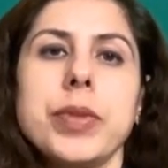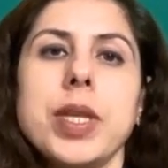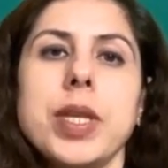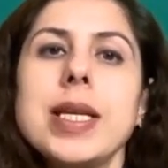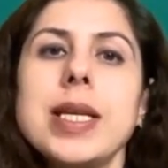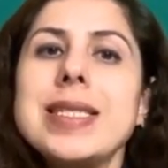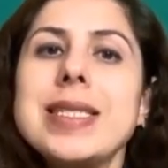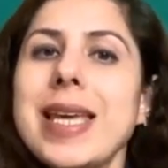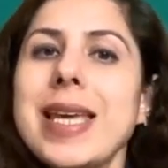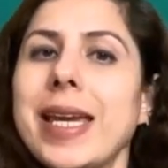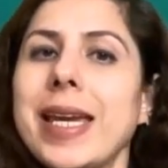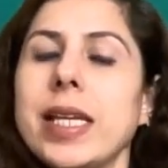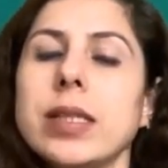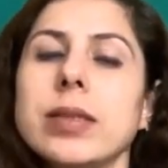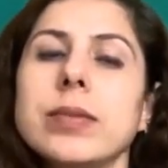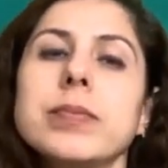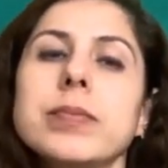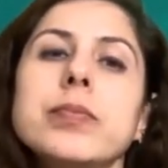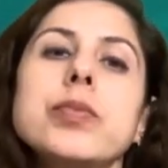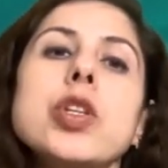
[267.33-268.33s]
Second,
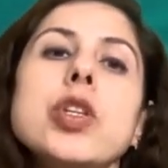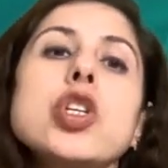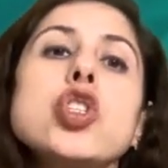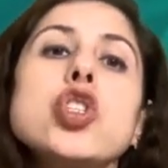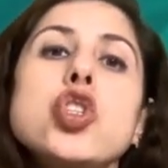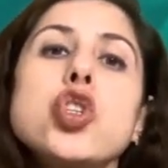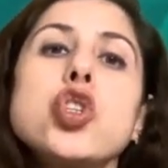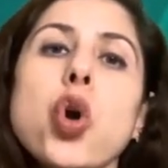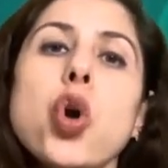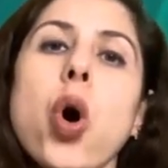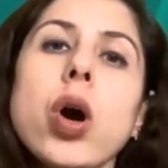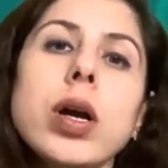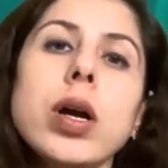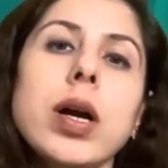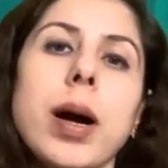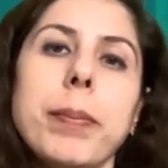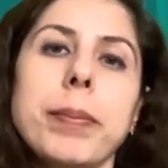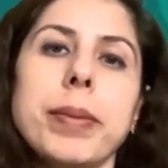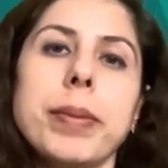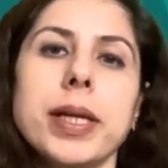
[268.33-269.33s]
strong
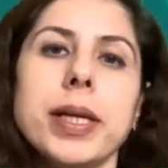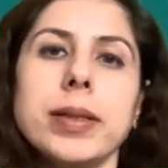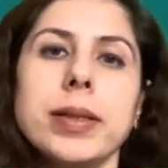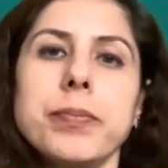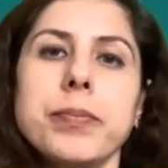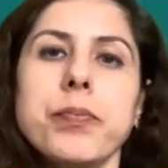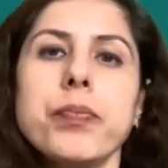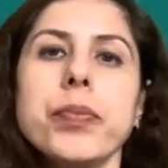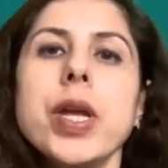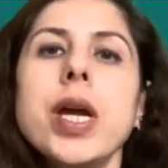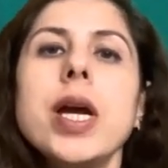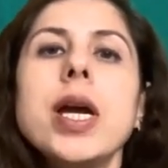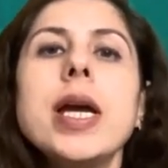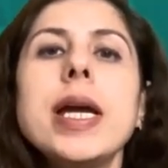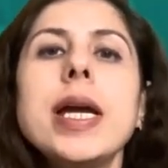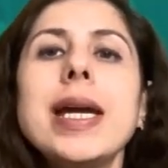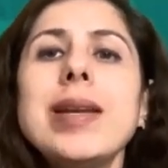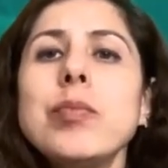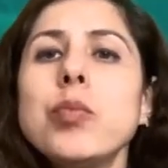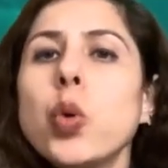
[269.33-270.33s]
coupling
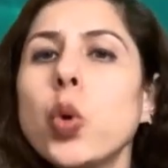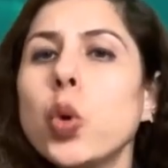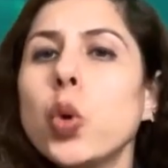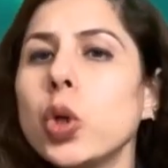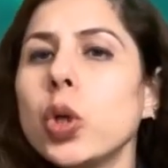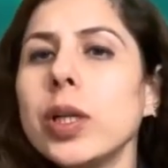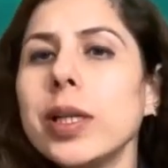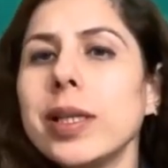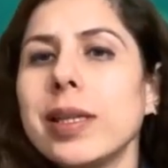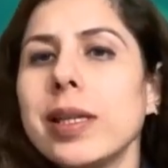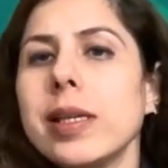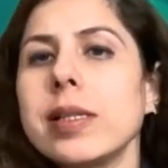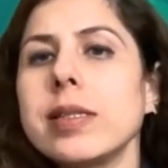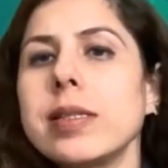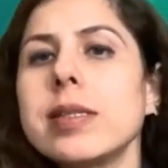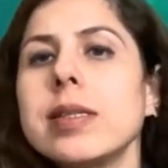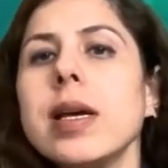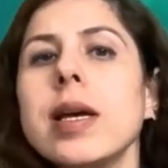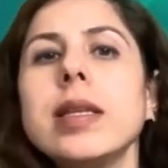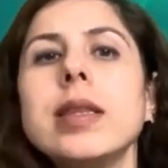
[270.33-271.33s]
in monolithics,
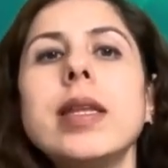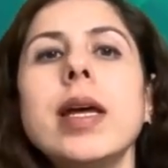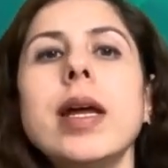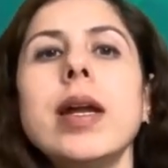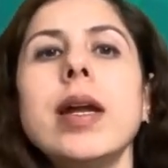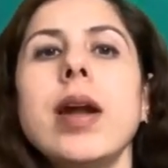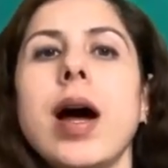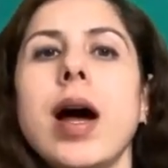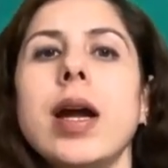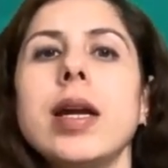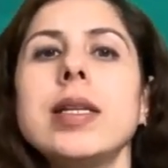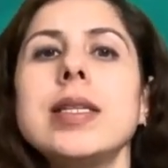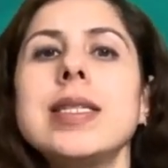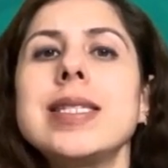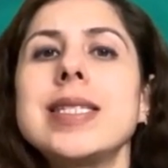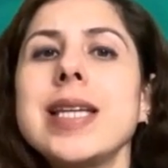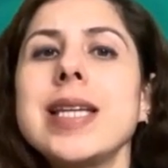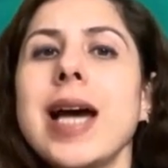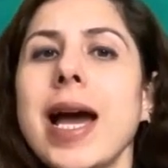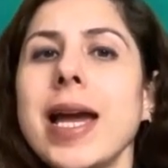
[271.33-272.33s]
there are
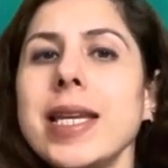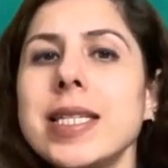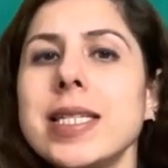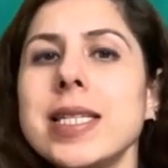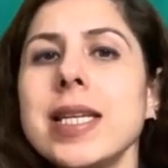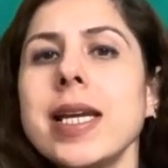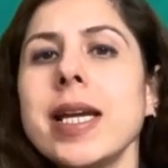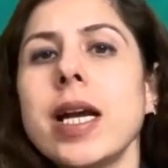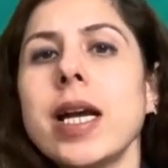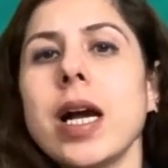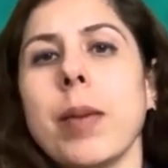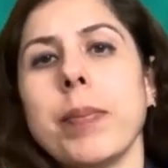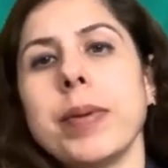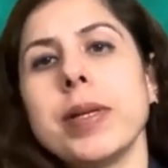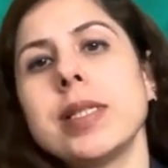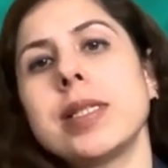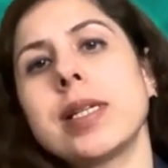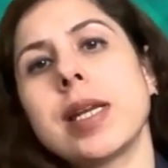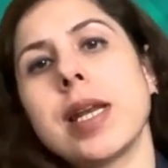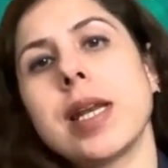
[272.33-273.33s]
tightly
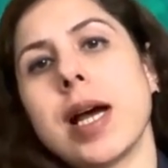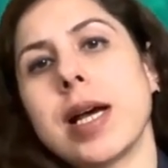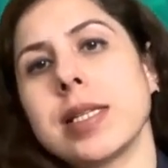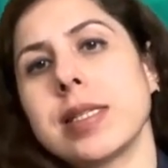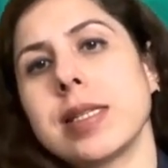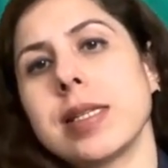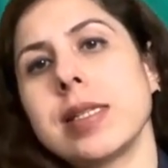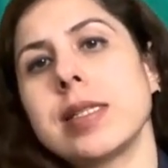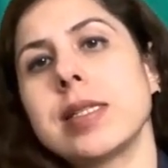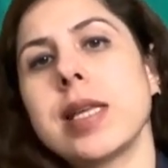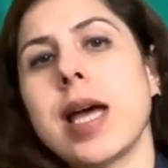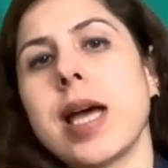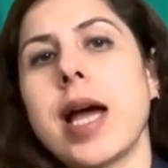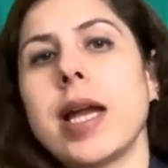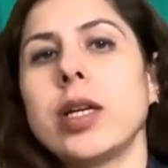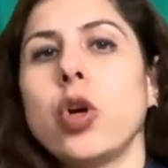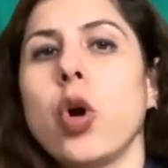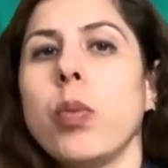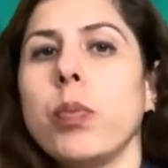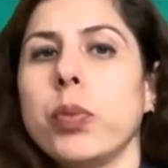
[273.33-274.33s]
coupled classes and
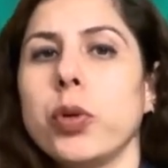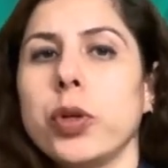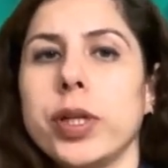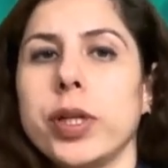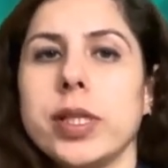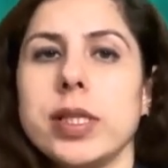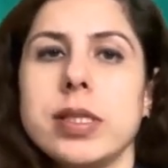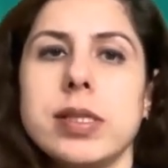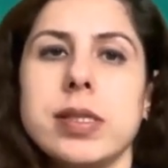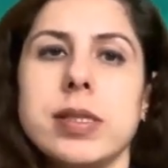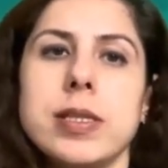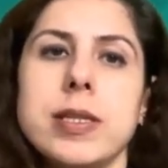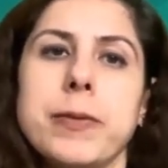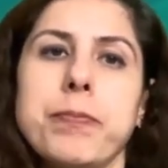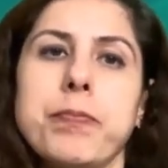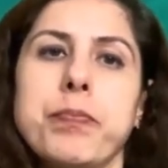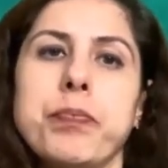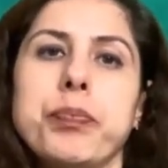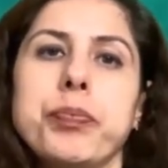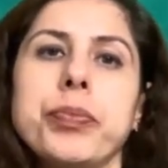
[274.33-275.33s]
components.
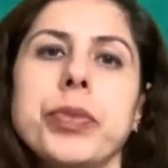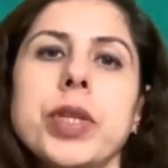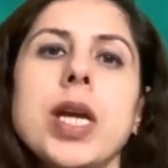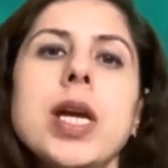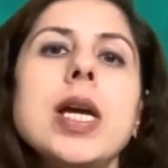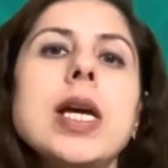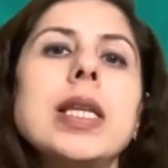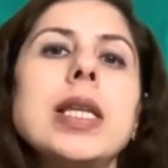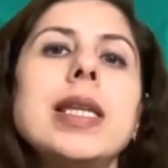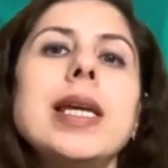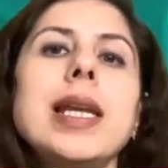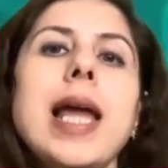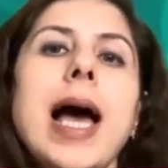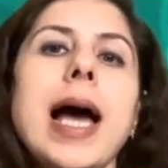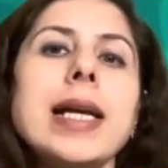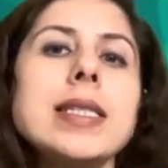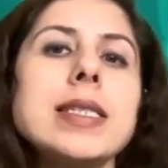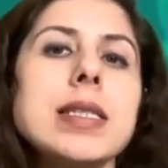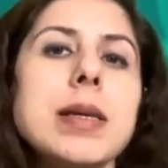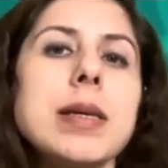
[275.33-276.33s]
They lack
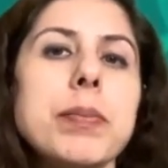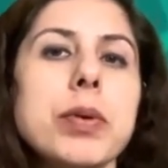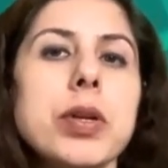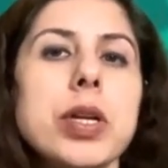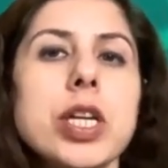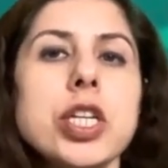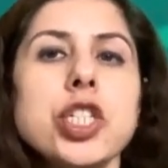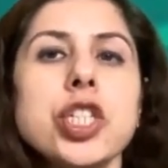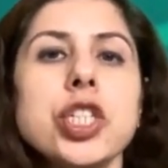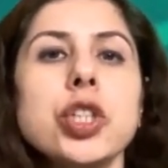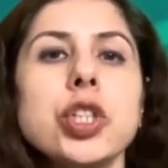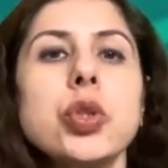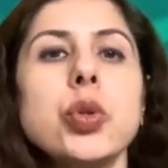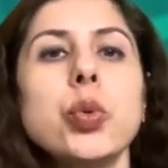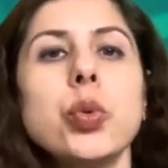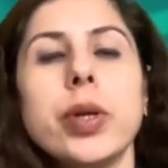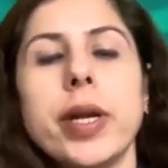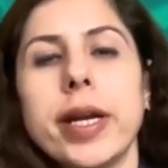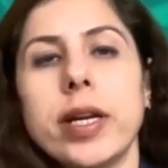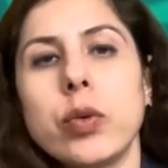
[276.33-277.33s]
separation through
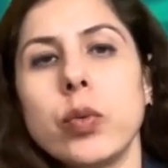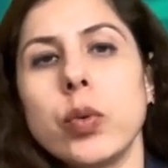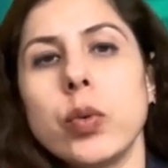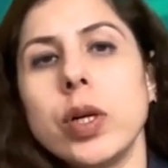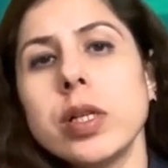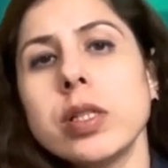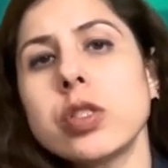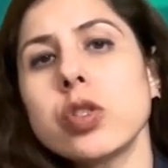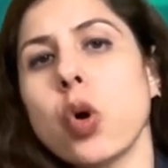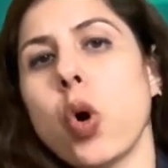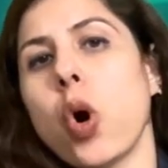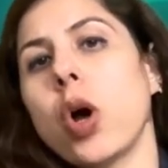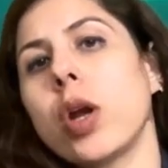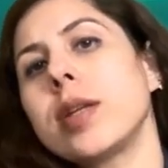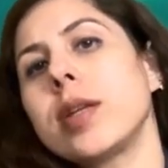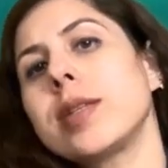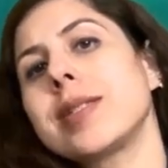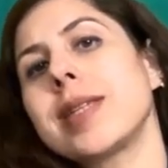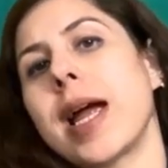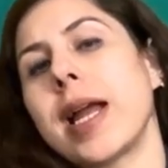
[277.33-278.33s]
networks or
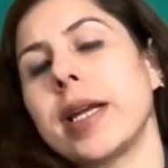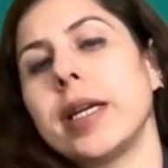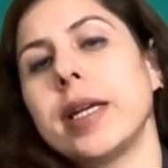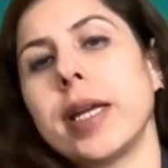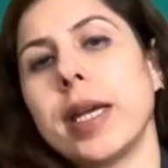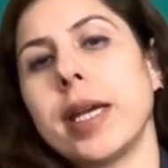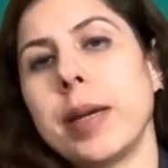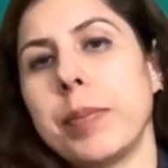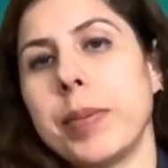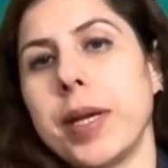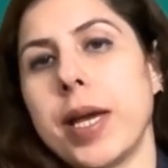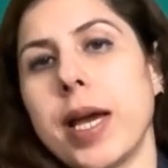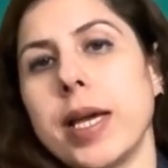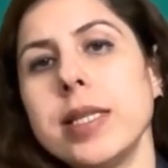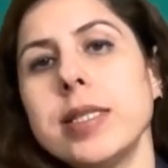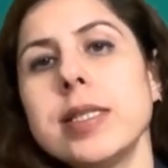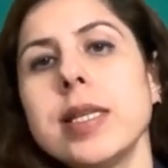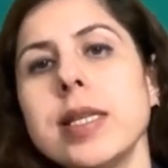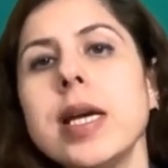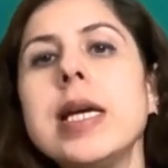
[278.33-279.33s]
standard
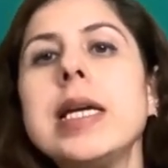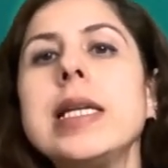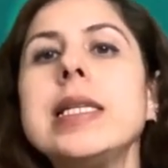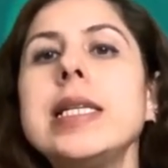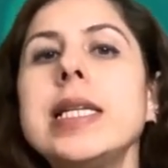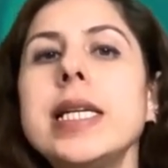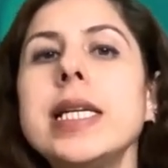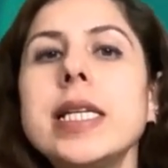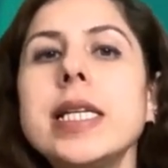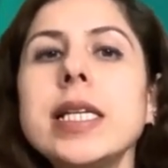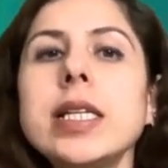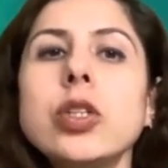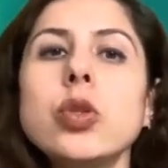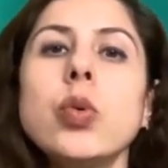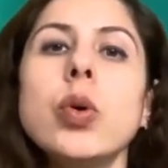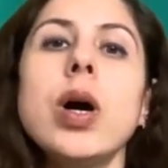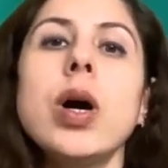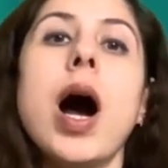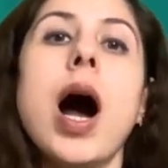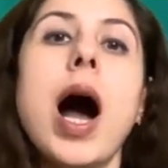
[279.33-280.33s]
APIs, leading to
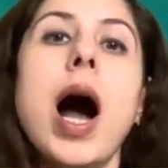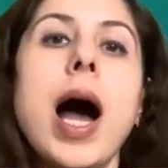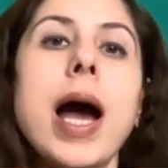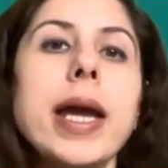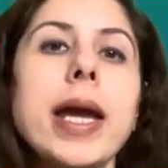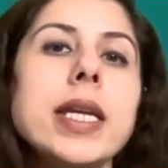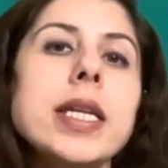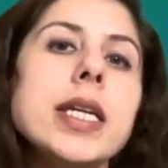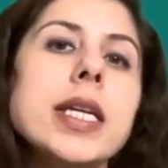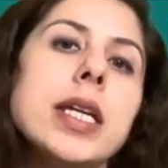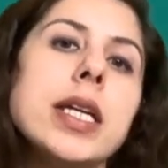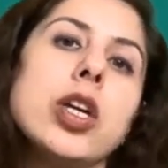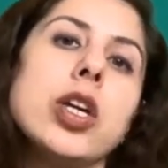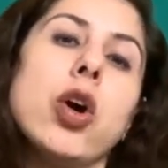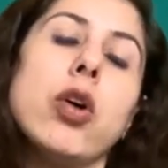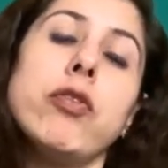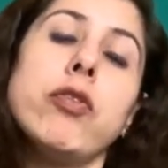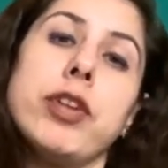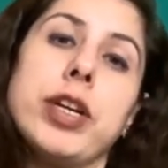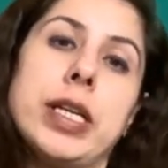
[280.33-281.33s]
a high degree
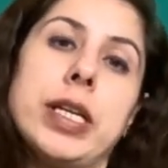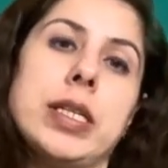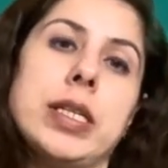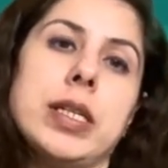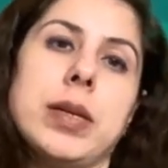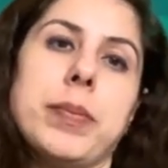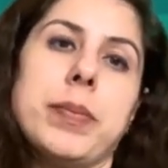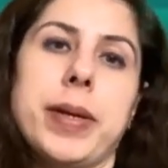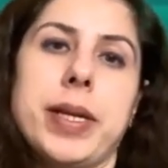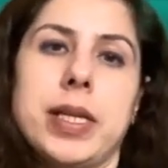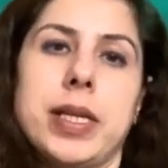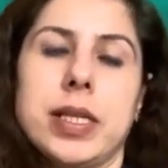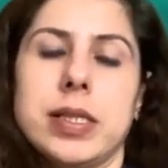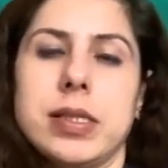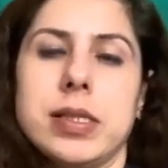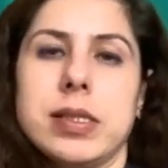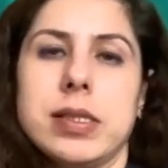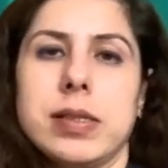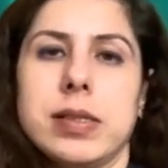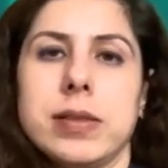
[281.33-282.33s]
of
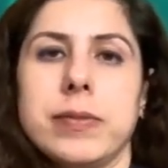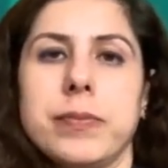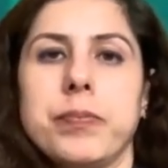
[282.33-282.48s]
interdependence.